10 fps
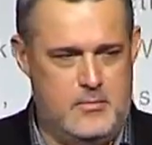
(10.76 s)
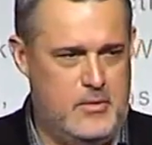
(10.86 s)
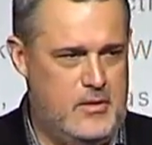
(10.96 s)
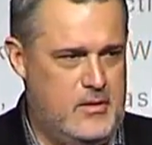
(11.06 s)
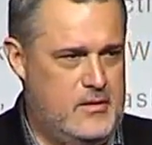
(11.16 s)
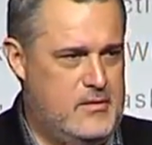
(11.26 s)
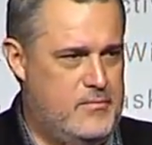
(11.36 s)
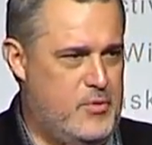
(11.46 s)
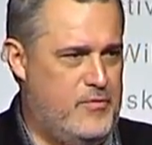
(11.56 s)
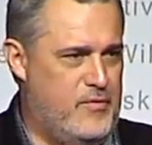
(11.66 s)
in the mirror
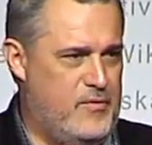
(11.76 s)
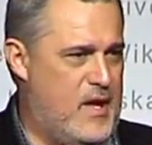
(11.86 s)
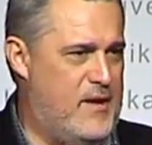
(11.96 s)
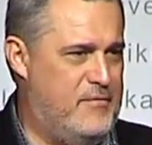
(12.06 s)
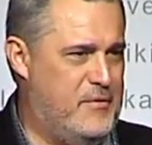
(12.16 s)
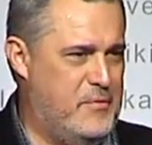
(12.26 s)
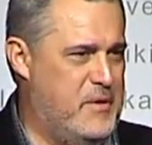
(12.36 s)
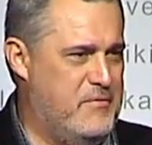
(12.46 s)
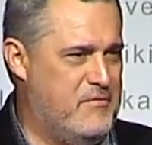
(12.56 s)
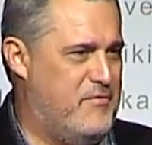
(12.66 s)
and proof of life, did
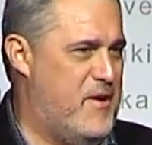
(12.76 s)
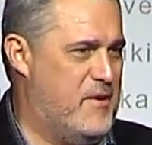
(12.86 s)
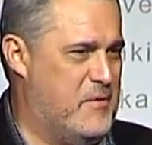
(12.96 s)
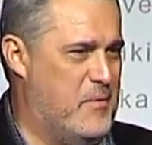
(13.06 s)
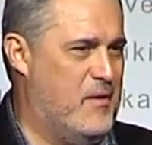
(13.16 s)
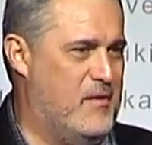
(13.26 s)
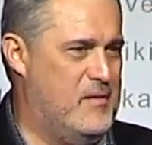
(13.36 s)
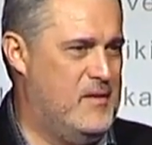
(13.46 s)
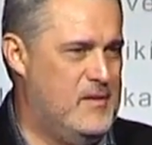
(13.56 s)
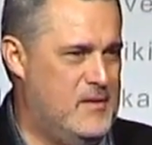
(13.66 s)
we even fog the mirror?
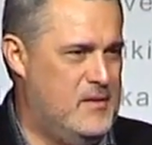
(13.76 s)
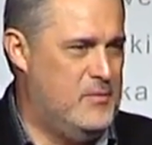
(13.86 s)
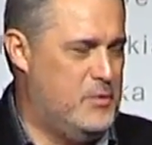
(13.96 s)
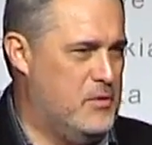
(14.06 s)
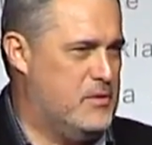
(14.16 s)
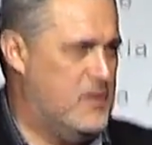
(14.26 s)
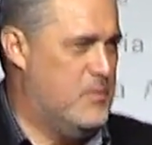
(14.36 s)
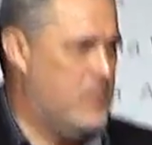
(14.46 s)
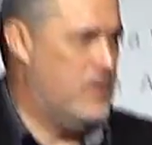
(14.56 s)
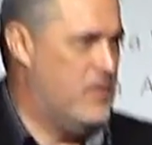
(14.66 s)
We looked
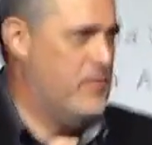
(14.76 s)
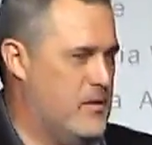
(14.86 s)
in the mirror and